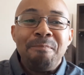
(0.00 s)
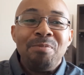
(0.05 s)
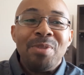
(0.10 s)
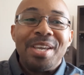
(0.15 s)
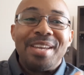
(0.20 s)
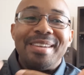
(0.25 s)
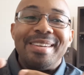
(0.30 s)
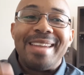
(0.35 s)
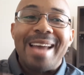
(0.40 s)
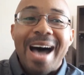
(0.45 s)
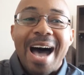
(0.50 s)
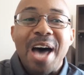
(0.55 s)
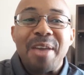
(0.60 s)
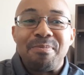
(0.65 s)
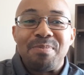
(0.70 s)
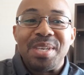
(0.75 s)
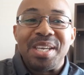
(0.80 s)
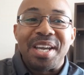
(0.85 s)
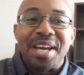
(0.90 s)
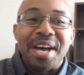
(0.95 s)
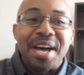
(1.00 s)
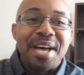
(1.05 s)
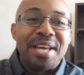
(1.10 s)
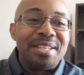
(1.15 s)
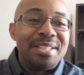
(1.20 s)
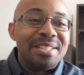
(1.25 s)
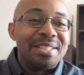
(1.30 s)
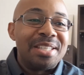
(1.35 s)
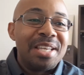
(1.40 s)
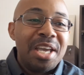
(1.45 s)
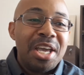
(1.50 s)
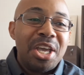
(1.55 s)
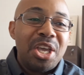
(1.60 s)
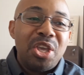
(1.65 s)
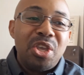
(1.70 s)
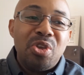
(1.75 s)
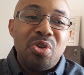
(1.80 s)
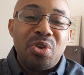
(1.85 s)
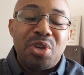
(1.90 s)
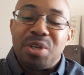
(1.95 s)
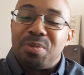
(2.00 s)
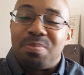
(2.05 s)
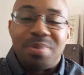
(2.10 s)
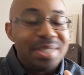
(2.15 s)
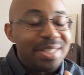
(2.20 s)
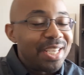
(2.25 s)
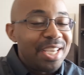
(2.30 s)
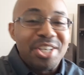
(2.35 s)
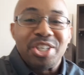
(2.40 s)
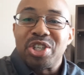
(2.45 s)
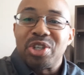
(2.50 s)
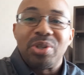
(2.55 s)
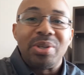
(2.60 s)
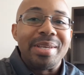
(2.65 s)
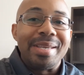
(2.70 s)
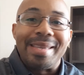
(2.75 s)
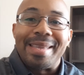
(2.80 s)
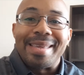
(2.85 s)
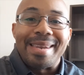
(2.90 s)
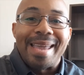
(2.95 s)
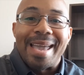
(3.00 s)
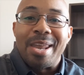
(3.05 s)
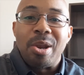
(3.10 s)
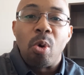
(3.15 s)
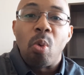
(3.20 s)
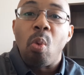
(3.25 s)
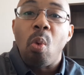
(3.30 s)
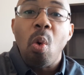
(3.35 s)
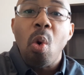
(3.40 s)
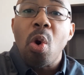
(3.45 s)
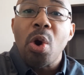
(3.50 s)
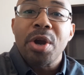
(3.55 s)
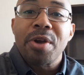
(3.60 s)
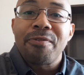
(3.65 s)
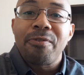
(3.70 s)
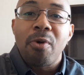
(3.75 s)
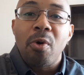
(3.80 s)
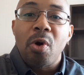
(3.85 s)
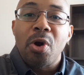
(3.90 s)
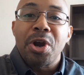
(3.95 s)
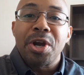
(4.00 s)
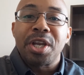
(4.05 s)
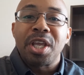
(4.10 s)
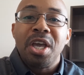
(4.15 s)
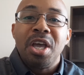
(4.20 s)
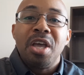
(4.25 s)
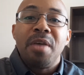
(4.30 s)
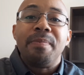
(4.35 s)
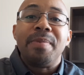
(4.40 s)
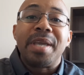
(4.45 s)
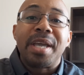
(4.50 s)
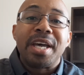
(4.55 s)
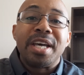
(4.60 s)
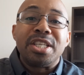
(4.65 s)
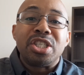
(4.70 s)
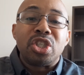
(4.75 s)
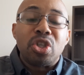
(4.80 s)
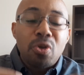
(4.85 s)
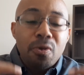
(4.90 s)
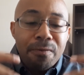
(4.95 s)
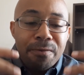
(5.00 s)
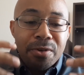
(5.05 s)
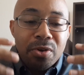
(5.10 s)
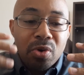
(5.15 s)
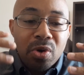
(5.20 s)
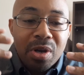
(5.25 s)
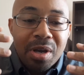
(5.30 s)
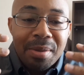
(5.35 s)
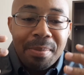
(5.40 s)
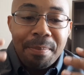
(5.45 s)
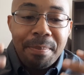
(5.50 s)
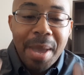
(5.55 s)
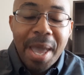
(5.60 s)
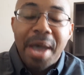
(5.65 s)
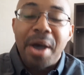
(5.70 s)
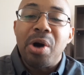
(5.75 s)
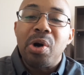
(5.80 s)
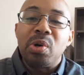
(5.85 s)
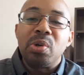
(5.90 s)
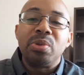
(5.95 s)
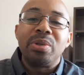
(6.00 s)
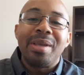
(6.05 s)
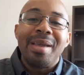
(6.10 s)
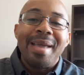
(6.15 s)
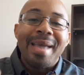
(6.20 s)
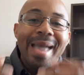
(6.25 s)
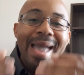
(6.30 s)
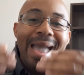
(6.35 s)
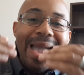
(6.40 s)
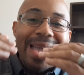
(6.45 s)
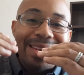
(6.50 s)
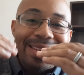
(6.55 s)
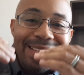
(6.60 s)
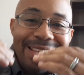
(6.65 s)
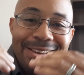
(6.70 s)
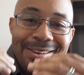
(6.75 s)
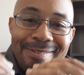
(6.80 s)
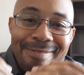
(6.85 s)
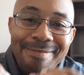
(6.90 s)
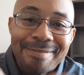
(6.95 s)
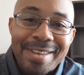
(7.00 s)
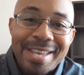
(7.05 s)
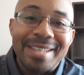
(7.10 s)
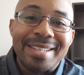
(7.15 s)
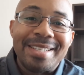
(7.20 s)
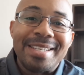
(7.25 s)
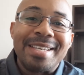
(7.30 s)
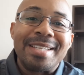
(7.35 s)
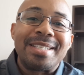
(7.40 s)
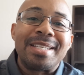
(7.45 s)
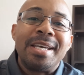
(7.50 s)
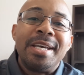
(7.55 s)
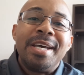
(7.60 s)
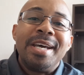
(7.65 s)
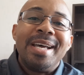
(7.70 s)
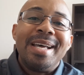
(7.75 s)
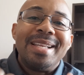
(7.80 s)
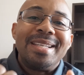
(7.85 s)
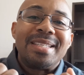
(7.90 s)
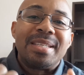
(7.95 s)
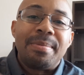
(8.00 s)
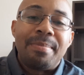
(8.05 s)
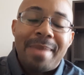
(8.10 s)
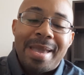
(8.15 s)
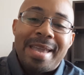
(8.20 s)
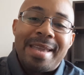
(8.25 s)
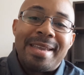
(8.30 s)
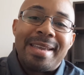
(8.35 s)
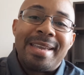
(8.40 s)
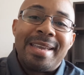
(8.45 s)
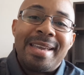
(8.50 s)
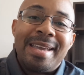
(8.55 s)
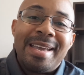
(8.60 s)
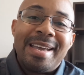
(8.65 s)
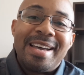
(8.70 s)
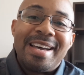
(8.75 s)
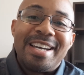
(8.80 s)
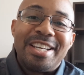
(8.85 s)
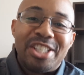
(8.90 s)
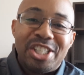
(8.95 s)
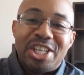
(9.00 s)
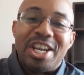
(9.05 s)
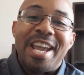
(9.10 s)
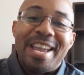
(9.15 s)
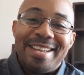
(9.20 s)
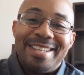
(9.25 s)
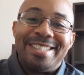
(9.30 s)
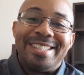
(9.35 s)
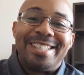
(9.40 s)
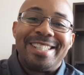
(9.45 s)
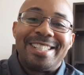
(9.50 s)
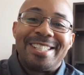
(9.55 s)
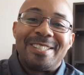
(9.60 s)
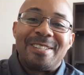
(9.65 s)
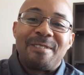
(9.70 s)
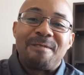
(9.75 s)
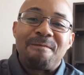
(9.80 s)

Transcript: not because you could potentially get an award for it, because you feel compelled and convicted to make a change.